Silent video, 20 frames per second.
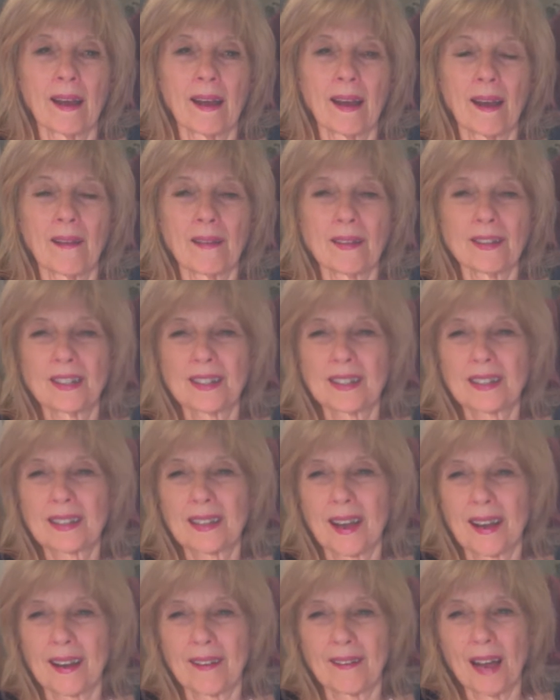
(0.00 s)
I was just
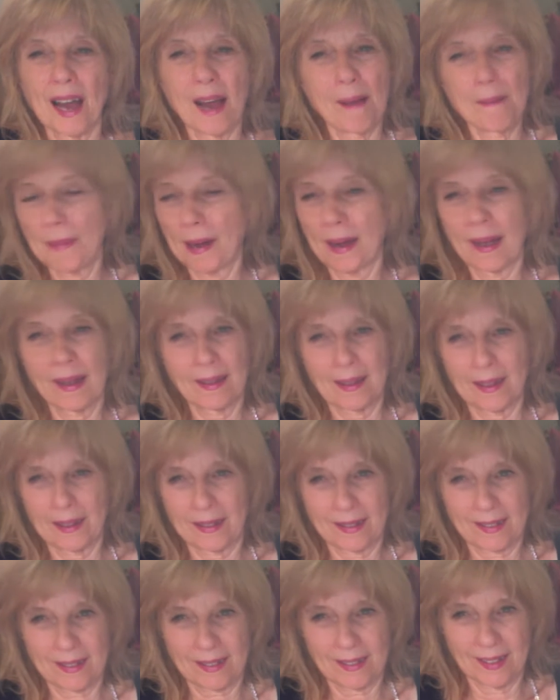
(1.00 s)
kind of, I'm buying
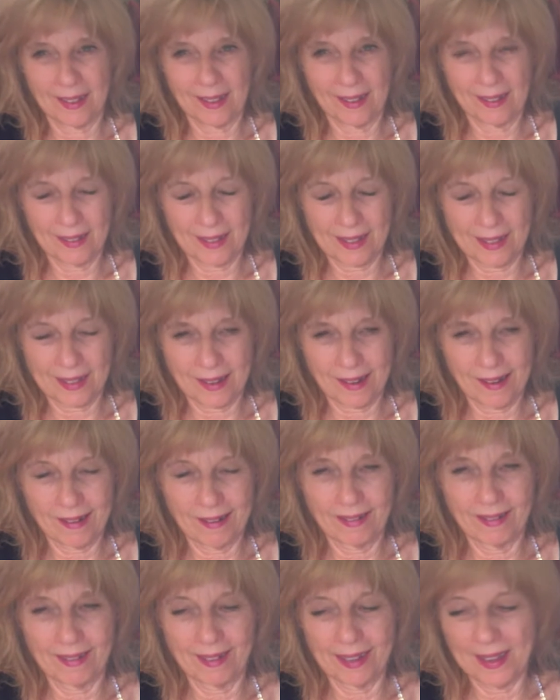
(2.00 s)
this, you know. So,
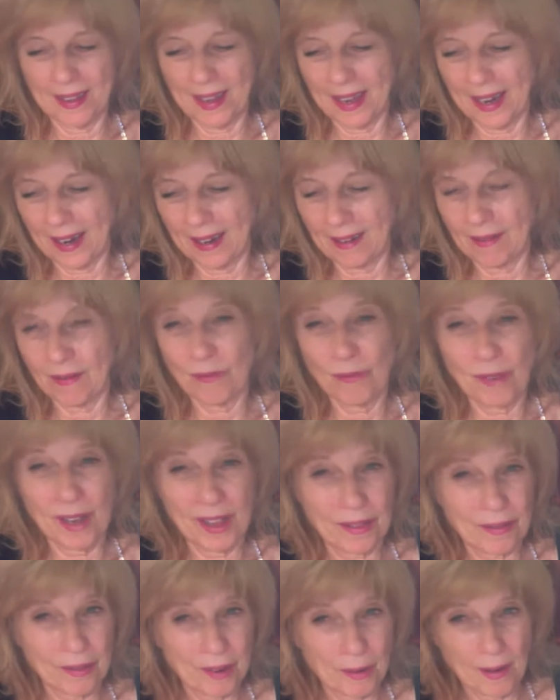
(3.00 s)
and then I went
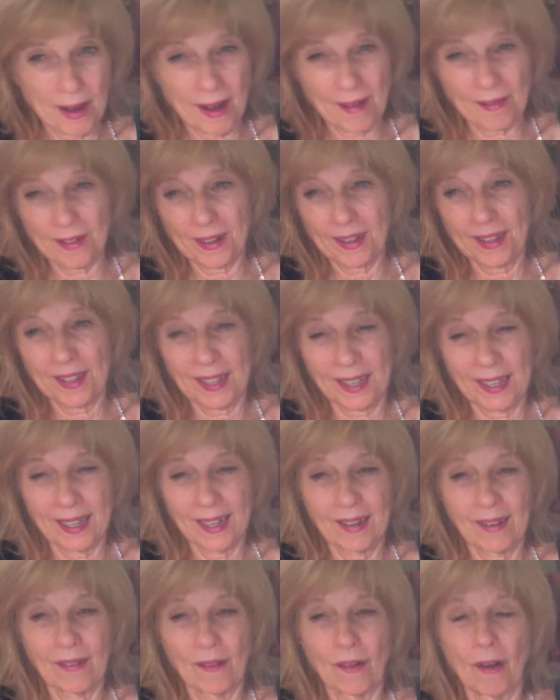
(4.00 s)
through
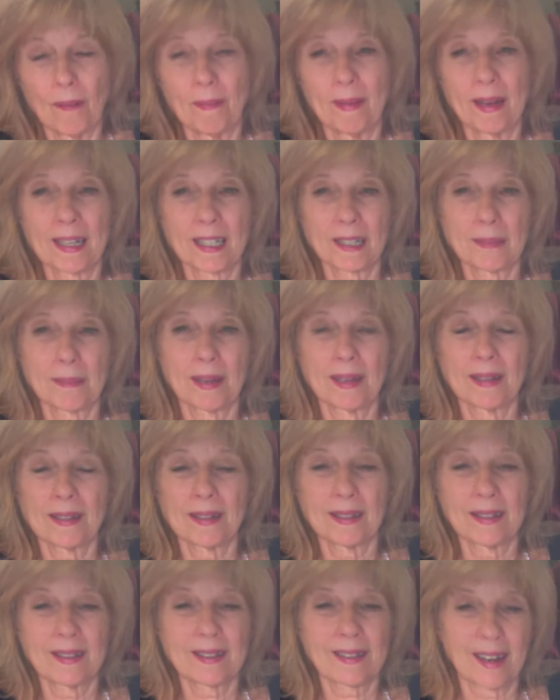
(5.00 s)
everything, all my
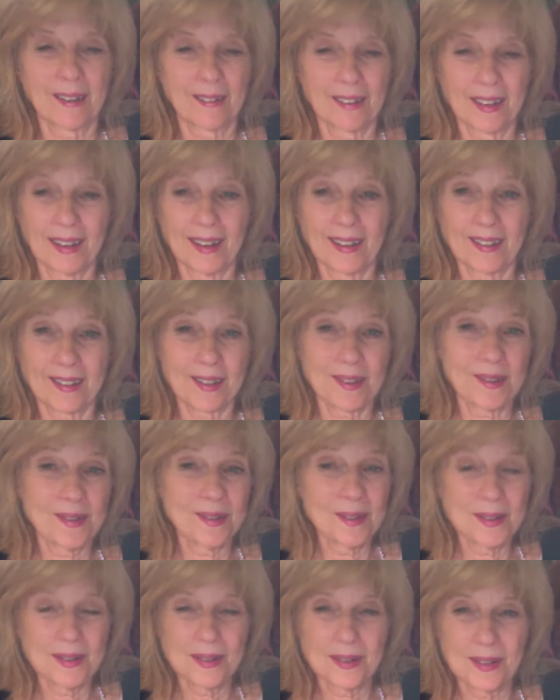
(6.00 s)
expenses, and I realized,
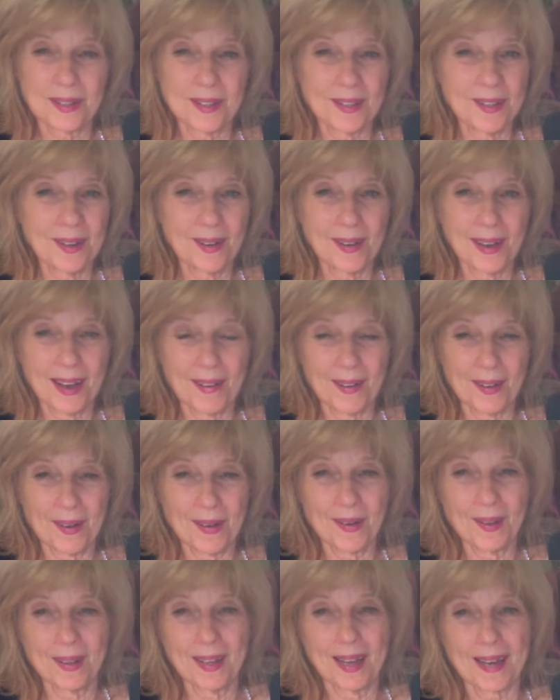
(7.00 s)
ooh, you don't have a
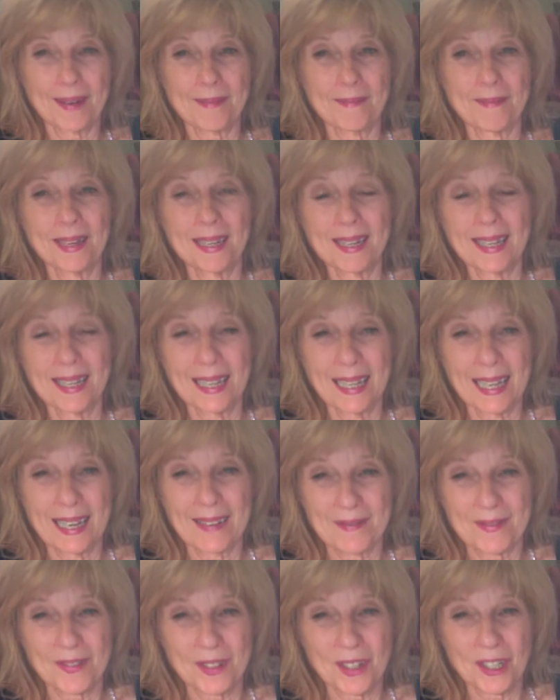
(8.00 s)
whole lot of money
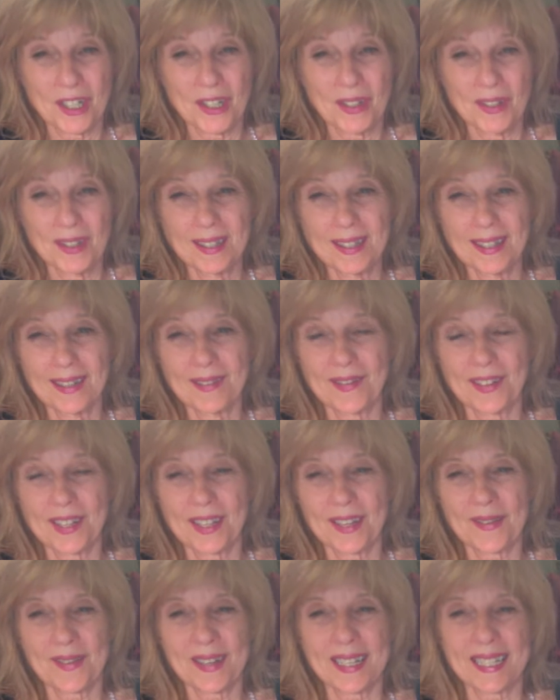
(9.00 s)
left for juicing for
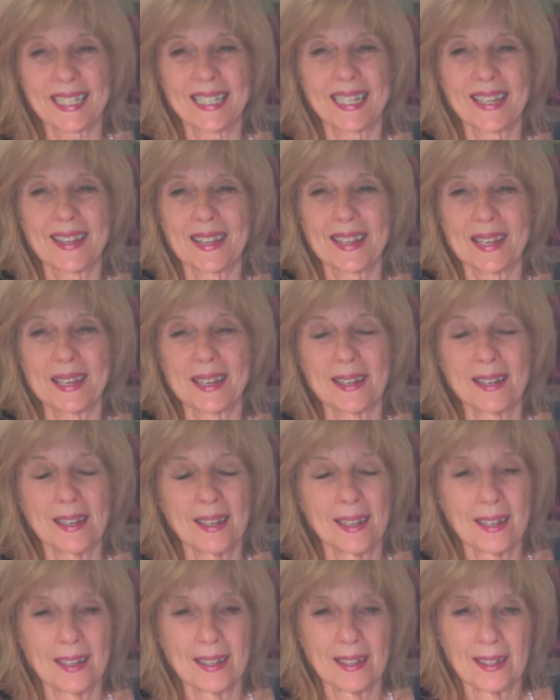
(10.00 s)
the rest of
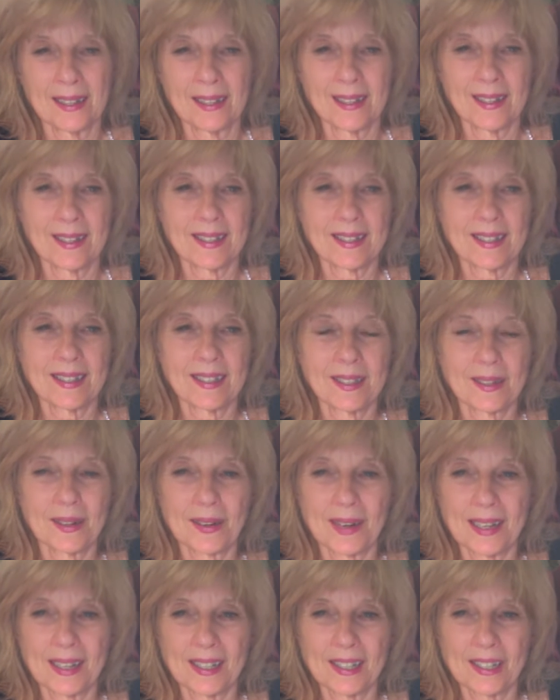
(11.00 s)
the
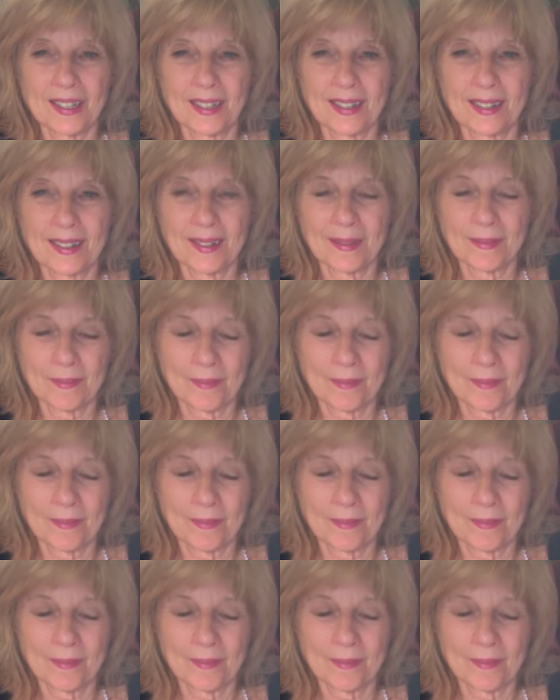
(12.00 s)
duration.